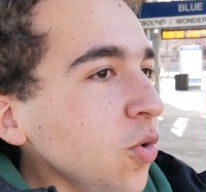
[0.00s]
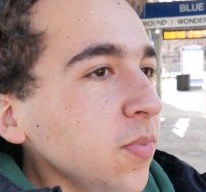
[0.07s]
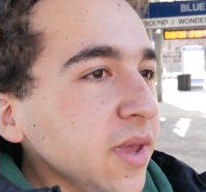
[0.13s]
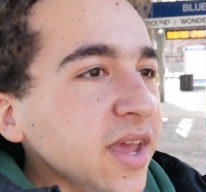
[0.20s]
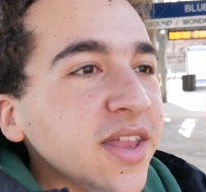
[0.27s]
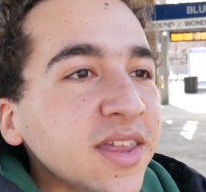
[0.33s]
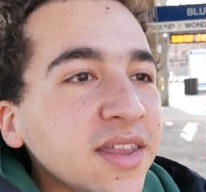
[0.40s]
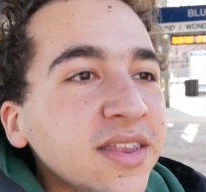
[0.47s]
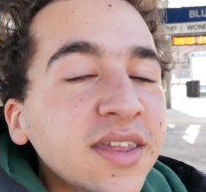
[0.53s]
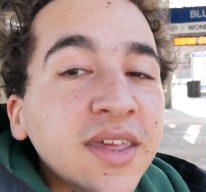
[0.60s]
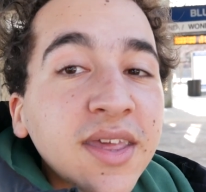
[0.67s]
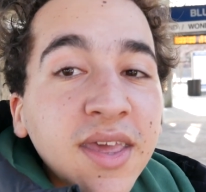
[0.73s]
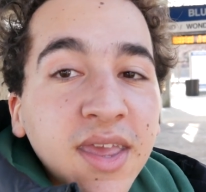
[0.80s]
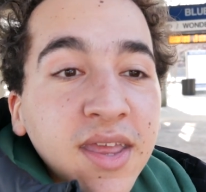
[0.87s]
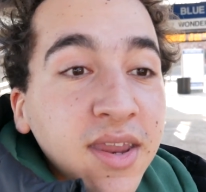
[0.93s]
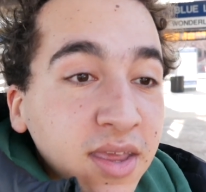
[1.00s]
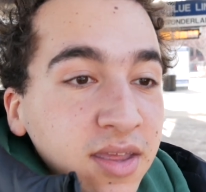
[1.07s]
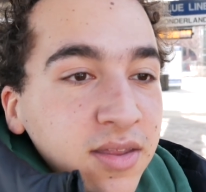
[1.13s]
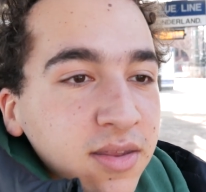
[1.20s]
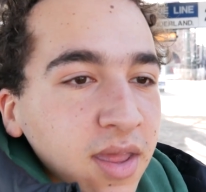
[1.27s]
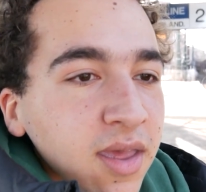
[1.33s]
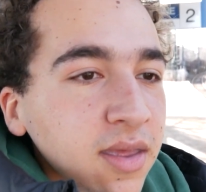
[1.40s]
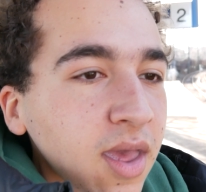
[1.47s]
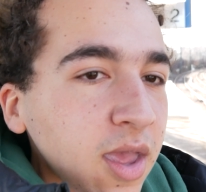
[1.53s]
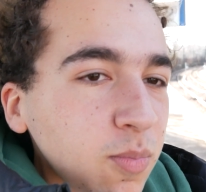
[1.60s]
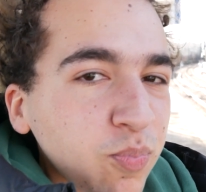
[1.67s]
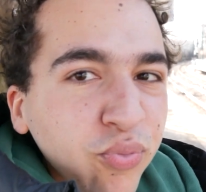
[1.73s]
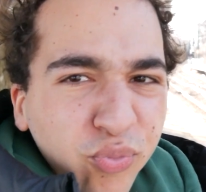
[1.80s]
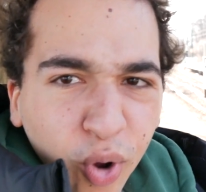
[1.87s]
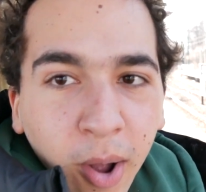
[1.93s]
because it is a
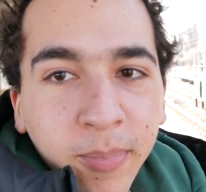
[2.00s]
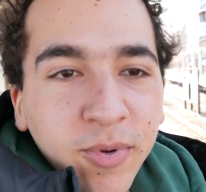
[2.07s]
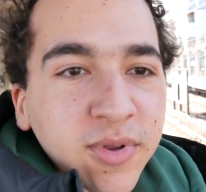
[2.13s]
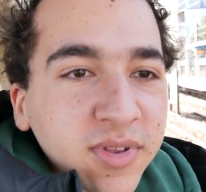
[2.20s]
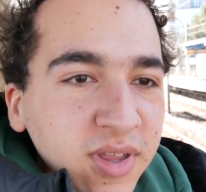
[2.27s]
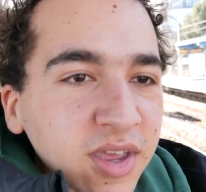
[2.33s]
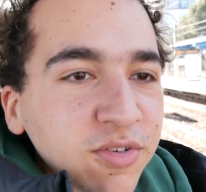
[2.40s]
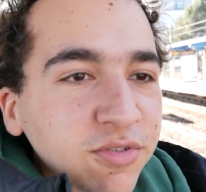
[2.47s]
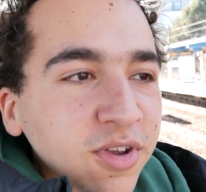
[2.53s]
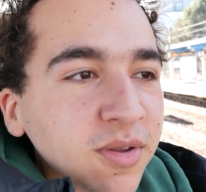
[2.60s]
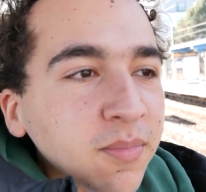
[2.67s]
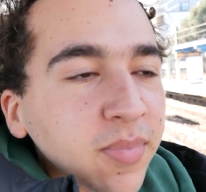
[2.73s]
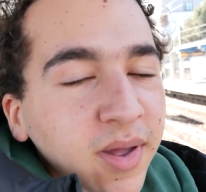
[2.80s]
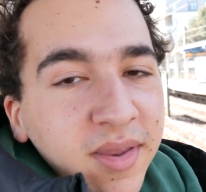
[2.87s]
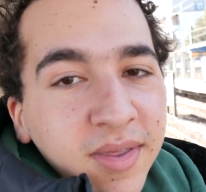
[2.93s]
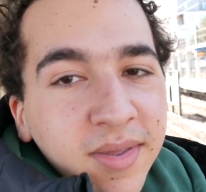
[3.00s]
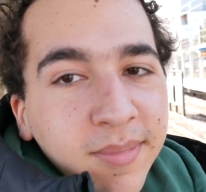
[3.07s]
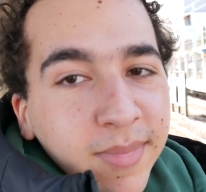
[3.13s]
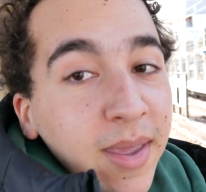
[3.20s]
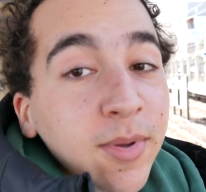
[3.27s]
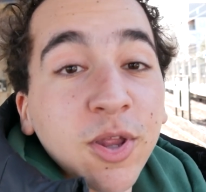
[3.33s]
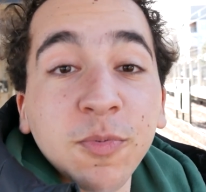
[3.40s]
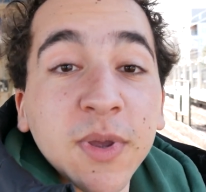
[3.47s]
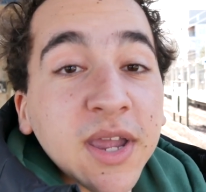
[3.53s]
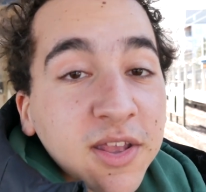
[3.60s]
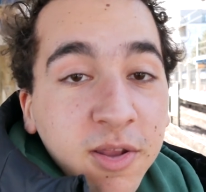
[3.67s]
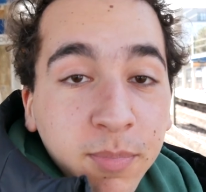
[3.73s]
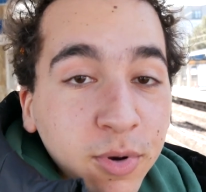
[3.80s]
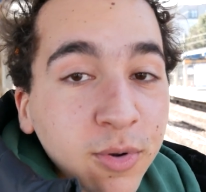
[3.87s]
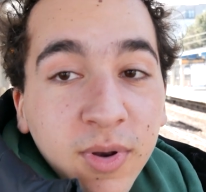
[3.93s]
proper station, but maybe it's because
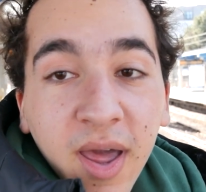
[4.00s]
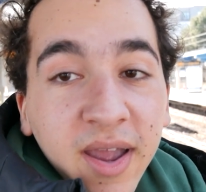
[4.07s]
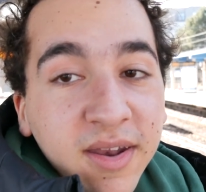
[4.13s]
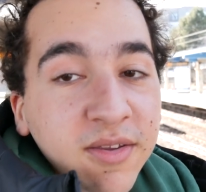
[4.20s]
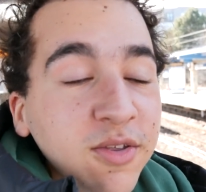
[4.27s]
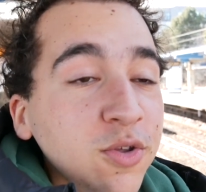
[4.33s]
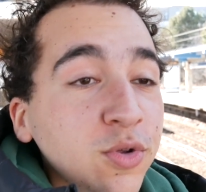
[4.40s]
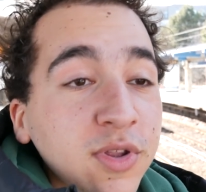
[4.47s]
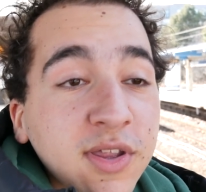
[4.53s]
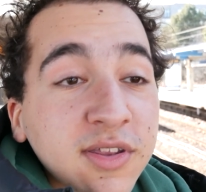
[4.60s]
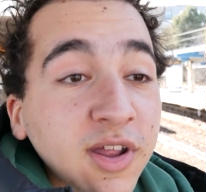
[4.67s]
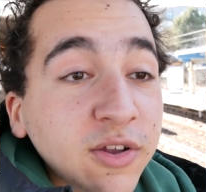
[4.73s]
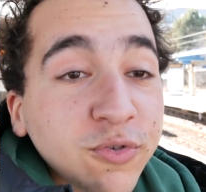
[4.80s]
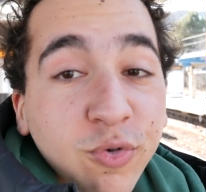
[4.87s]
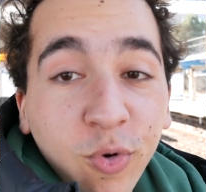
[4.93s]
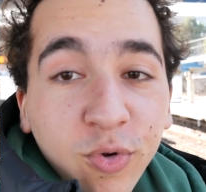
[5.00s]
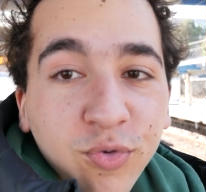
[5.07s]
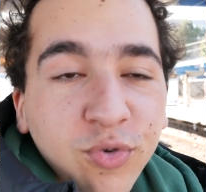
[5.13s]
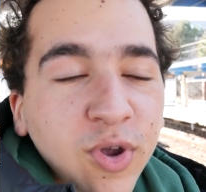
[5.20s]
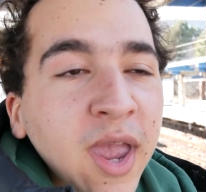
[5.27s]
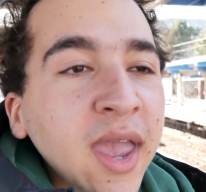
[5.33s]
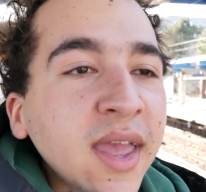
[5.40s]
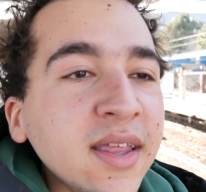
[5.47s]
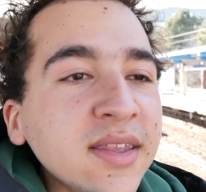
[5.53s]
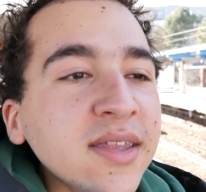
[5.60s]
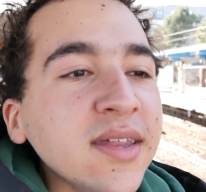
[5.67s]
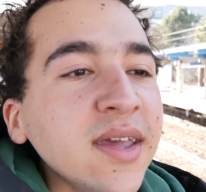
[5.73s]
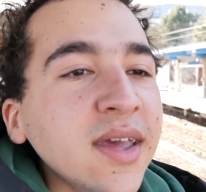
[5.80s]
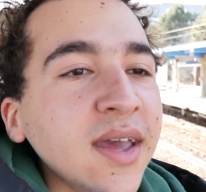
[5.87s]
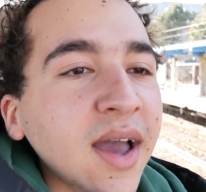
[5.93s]
the Blue Line uses such short
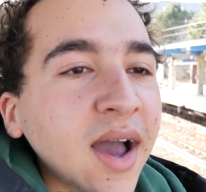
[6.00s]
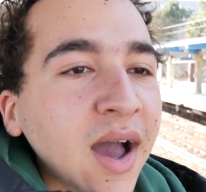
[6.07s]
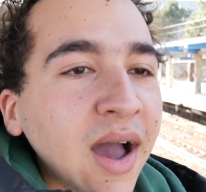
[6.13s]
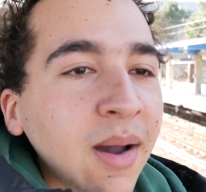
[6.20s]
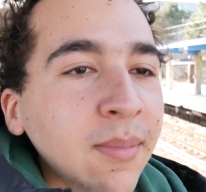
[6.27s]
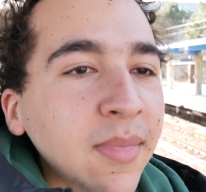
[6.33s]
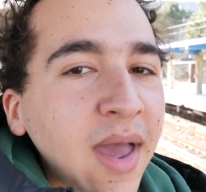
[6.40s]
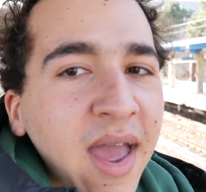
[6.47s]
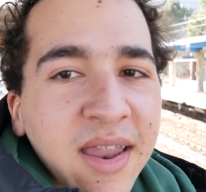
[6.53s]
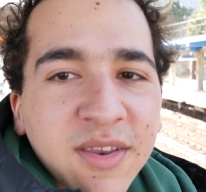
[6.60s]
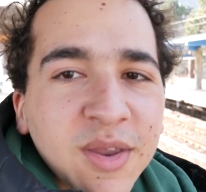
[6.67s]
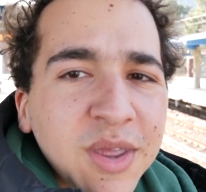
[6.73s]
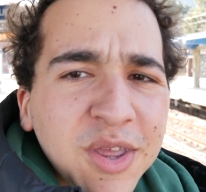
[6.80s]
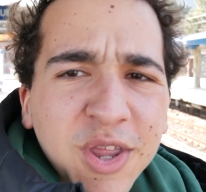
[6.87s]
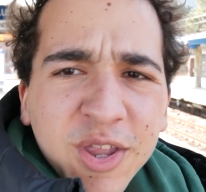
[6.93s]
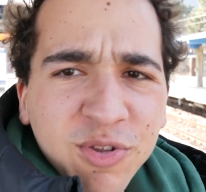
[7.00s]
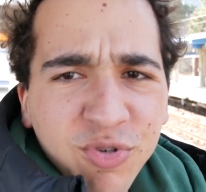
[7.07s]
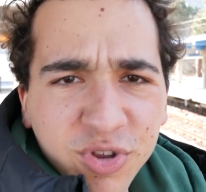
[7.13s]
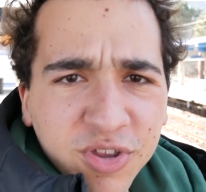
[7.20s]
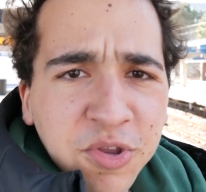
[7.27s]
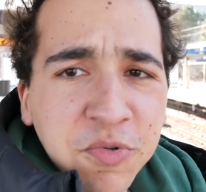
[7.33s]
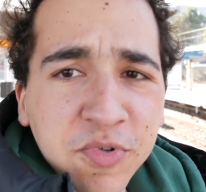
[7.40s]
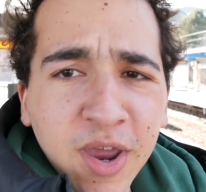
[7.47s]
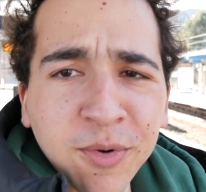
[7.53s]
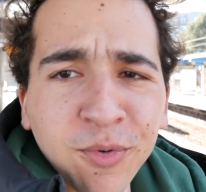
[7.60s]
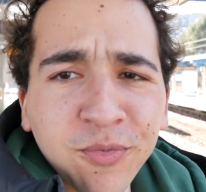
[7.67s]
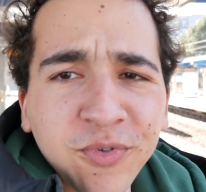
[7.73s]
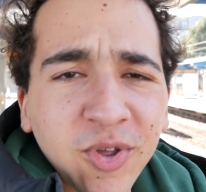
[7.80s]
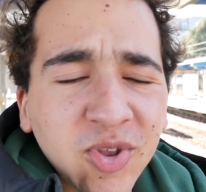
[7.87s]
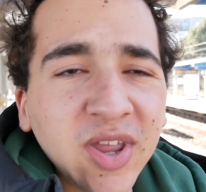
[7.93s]
trains and is just in
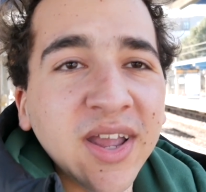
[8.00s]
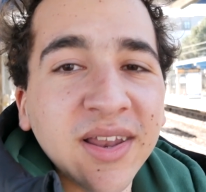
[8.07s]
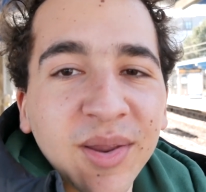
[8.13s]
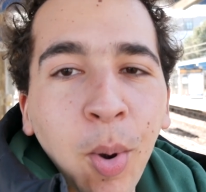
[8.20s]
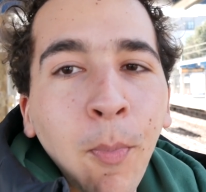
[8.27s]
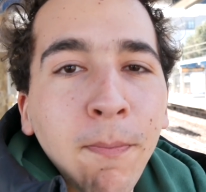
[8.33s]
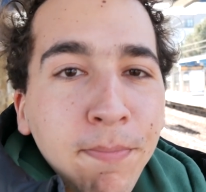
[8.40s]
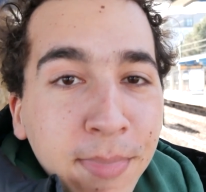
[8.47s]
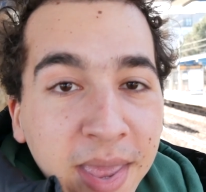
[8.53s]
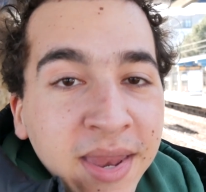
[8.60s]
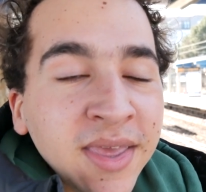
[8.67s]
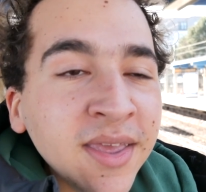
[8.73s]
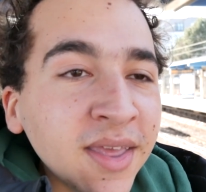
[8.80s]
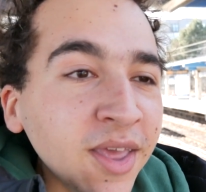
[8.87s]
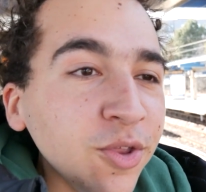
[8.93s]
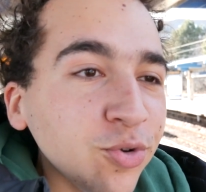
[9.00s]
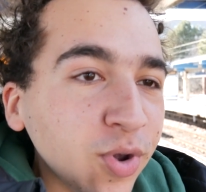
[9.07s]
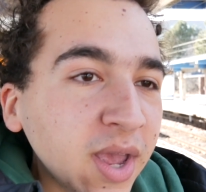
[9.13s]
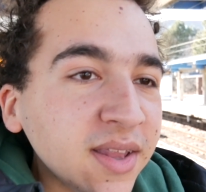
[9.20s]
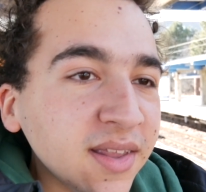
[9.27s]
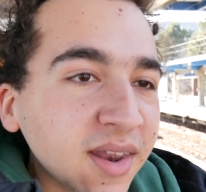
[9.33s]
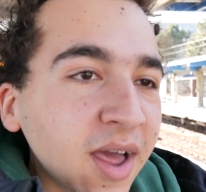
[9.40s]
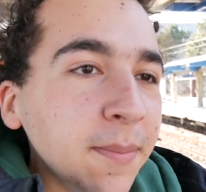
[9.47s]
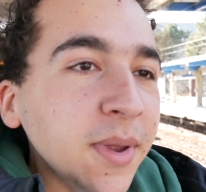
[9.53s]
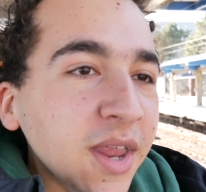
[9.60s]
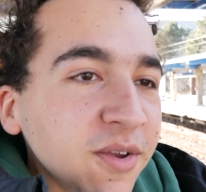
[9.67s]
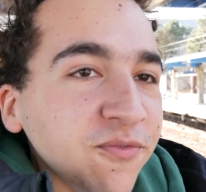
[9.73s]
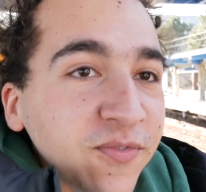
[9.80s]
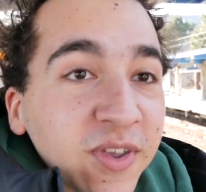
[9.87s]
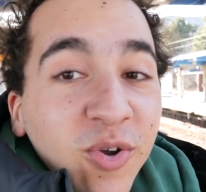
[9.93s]
general feels like a little mini transit line, but
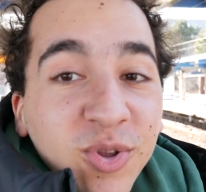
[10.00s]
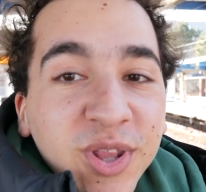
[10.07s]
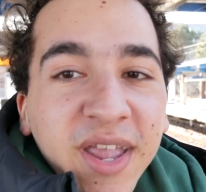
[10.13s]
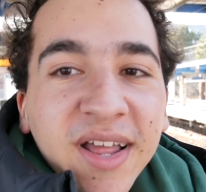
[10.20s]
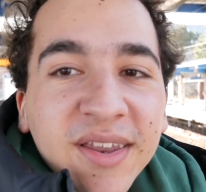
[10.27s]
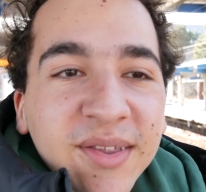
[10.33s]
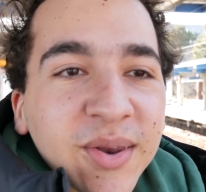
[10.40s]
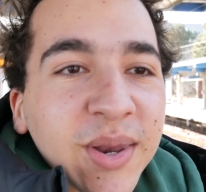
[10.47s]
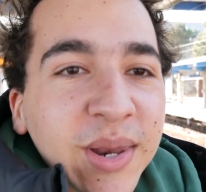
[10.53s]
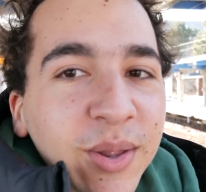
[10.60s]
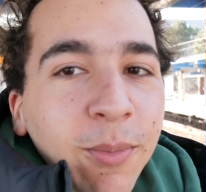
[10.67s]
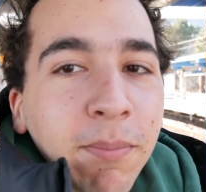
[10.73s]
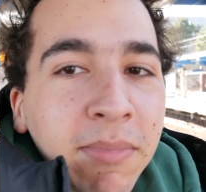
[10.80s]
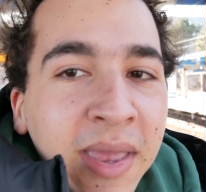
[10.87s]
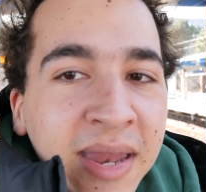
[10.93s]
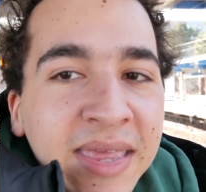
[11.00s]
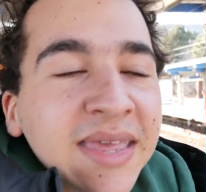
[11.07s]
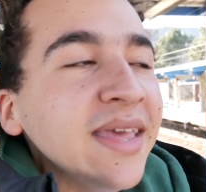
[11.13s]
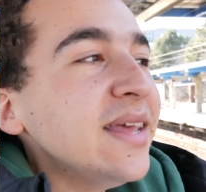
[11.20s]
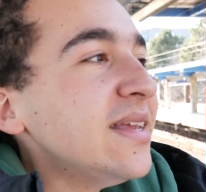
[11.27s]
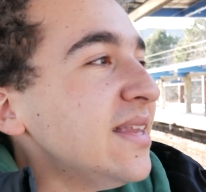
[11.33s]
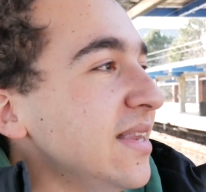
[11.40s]
it feels like a little mini